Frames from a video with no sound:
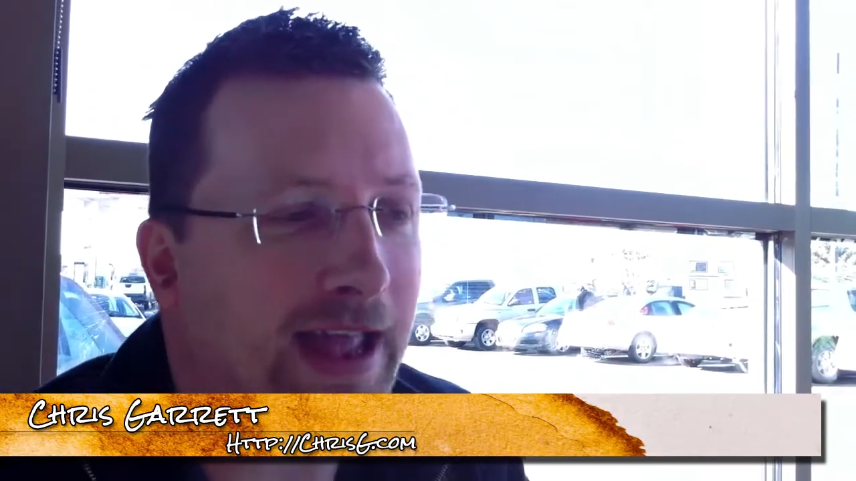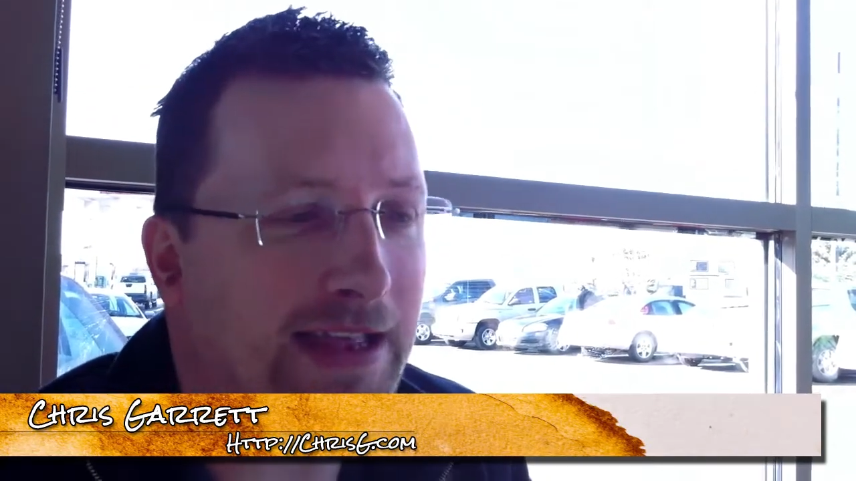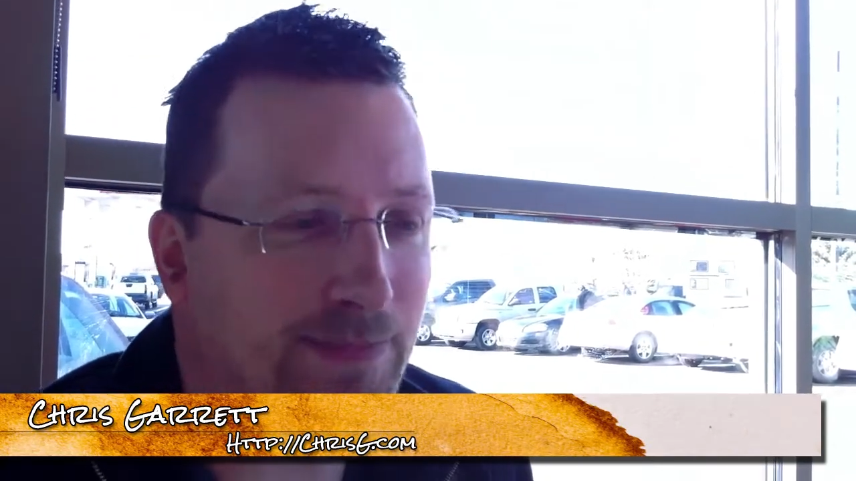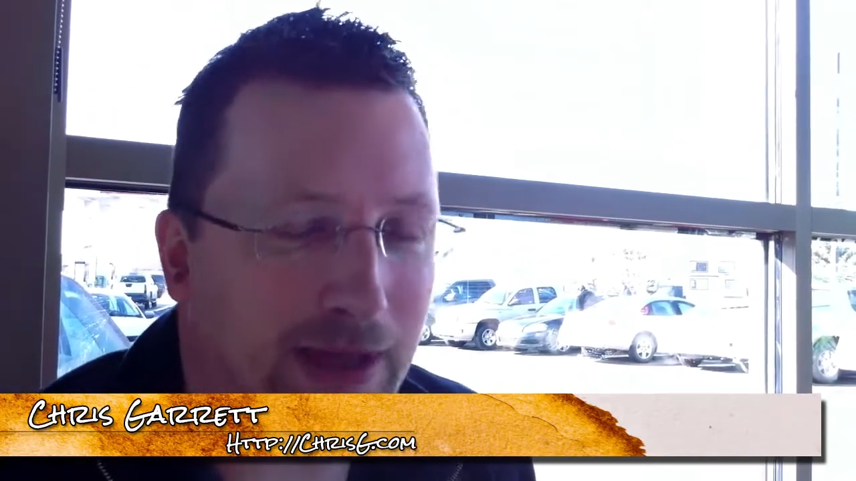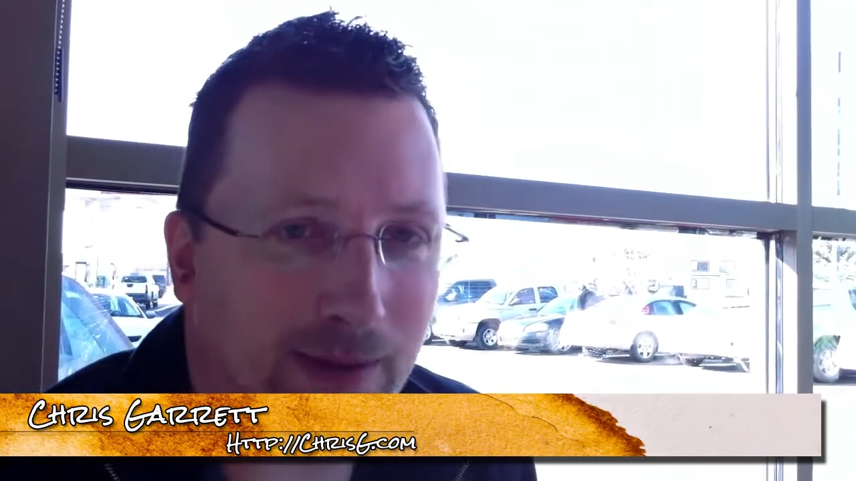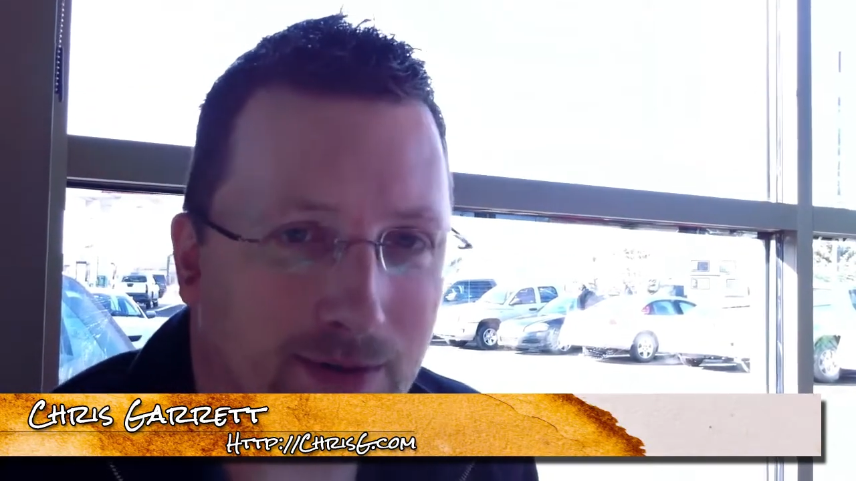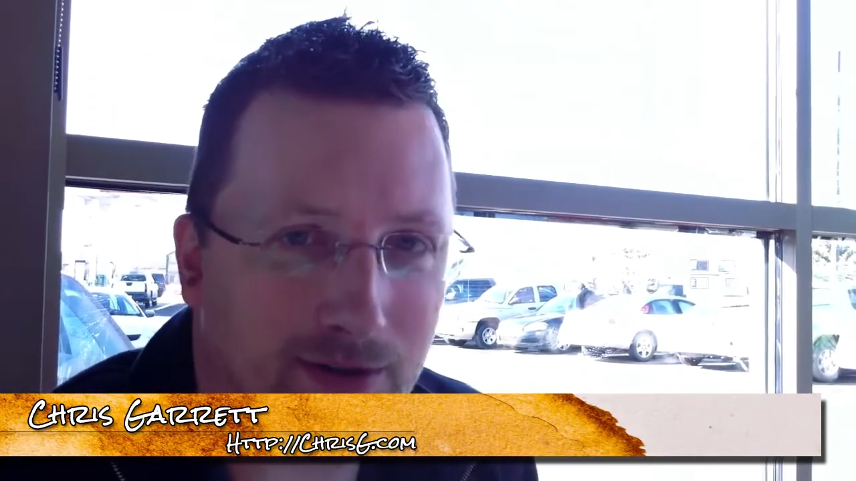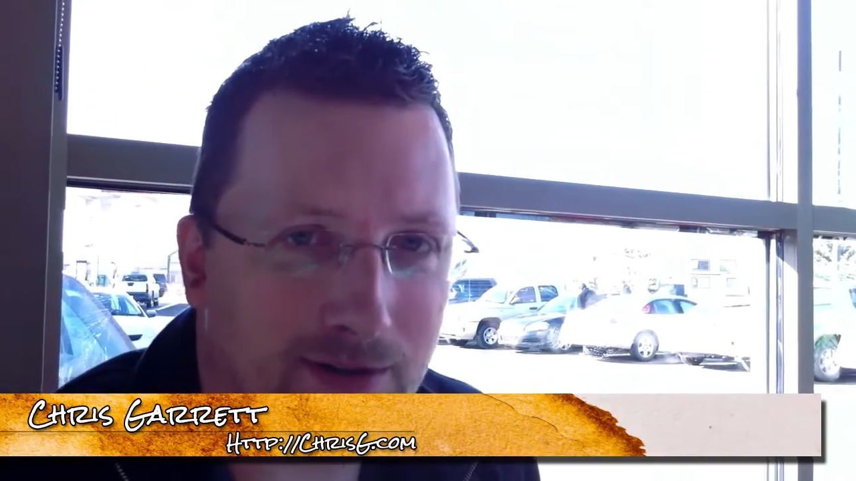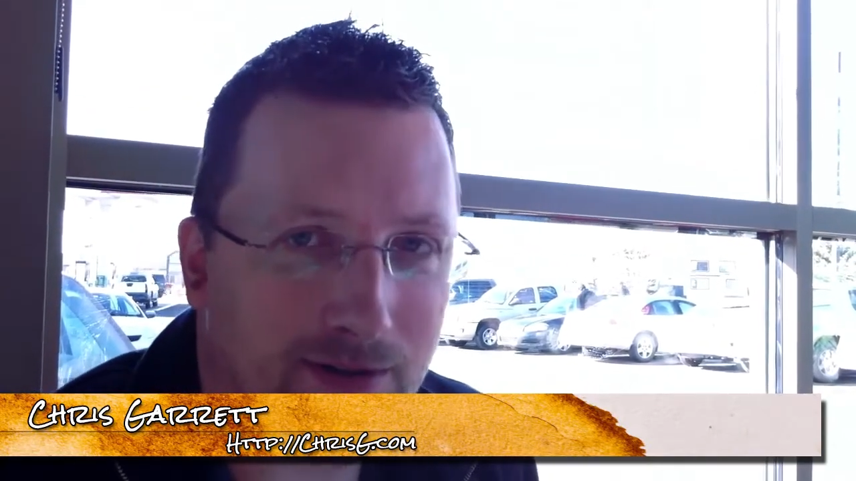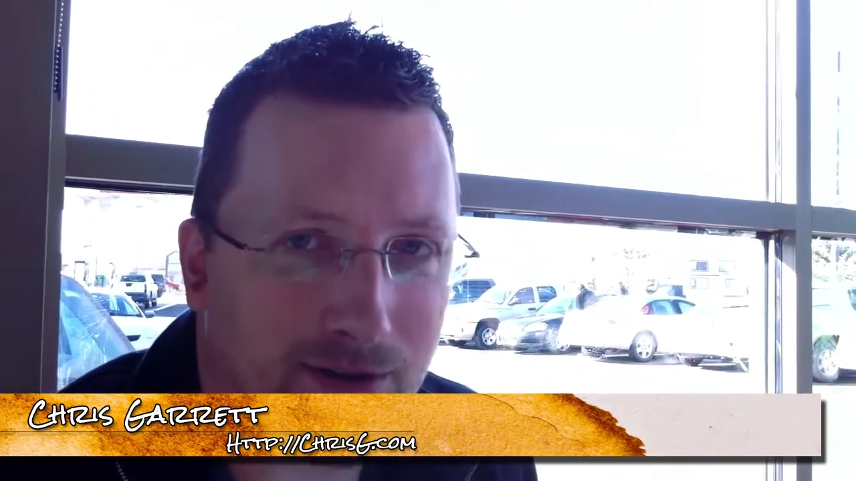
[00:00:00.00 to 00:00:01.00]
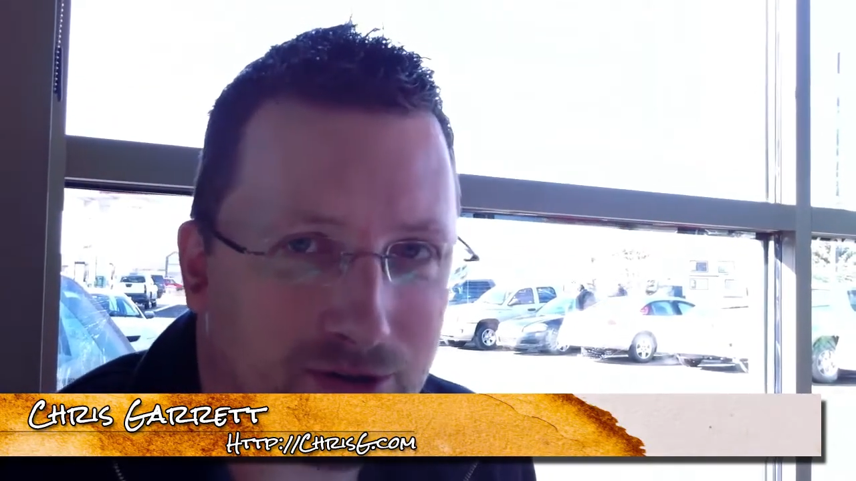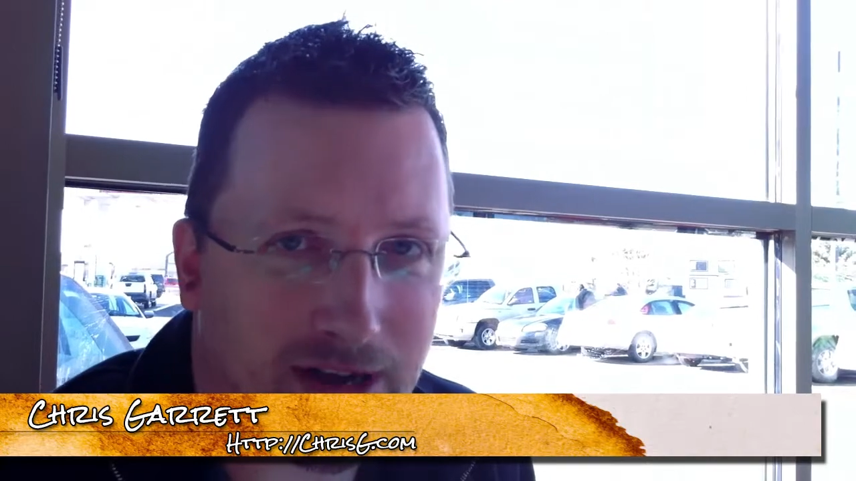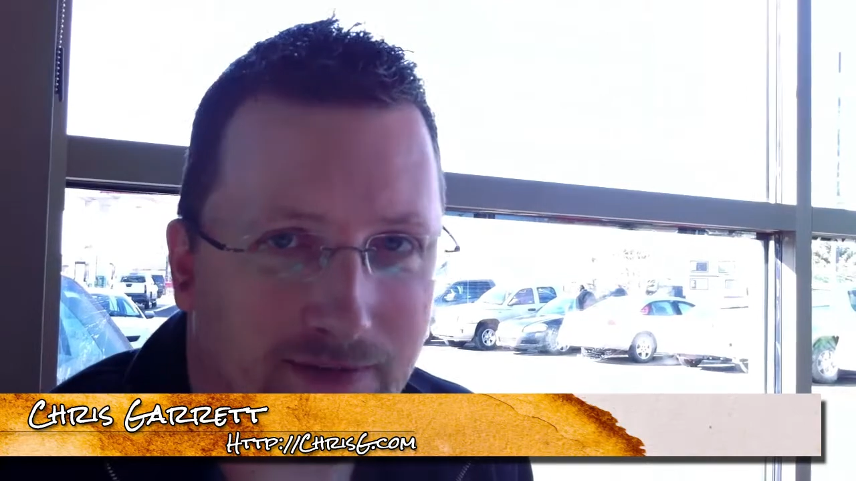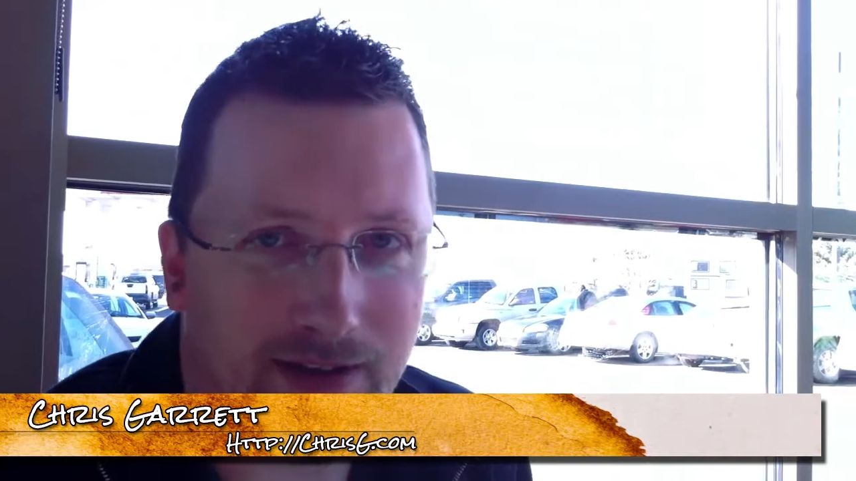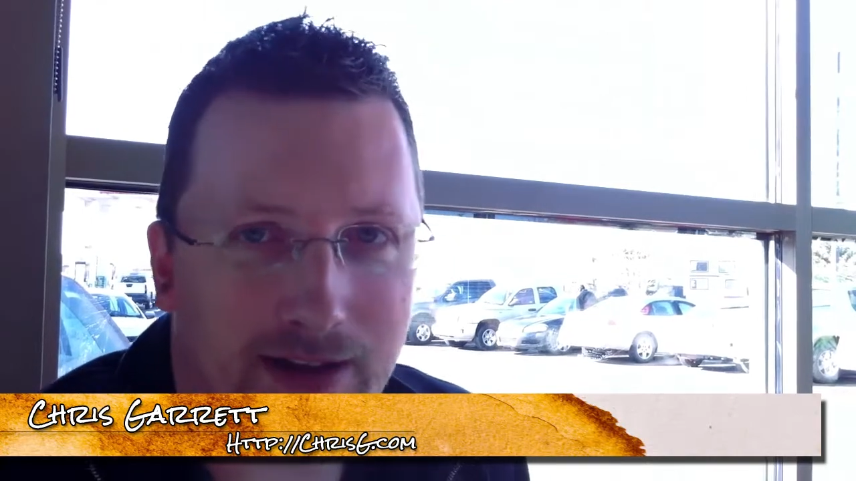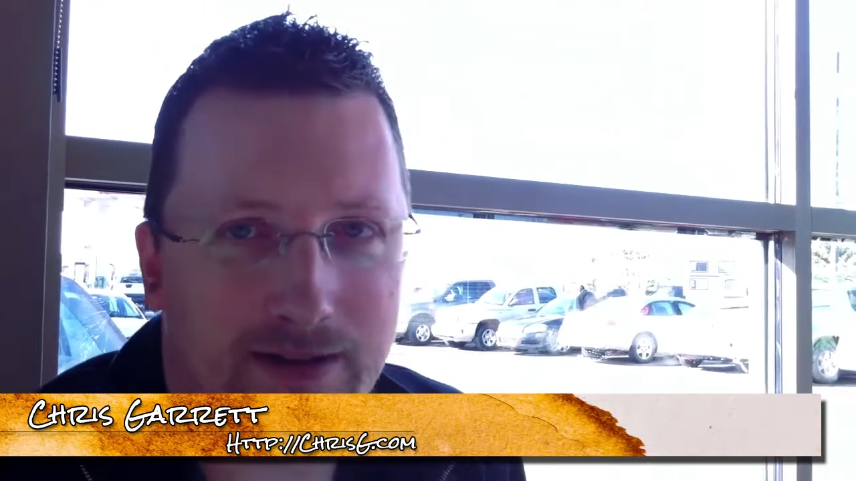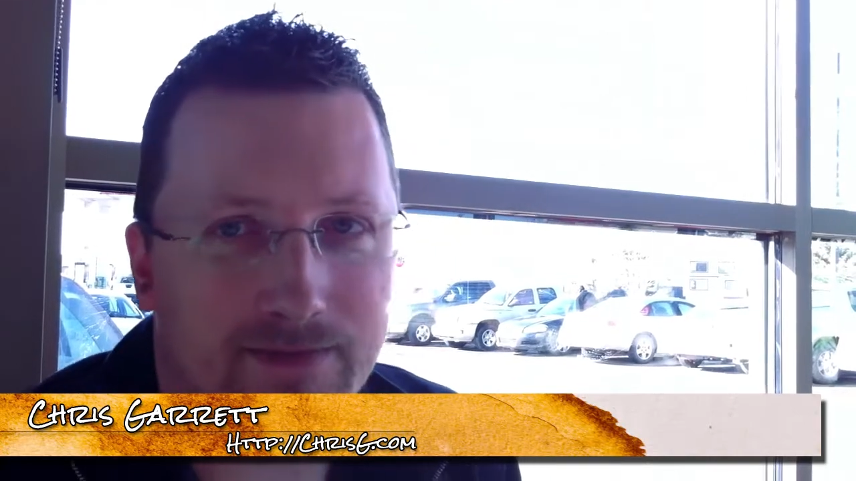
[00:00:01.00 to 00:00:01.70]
it's people, not traffic.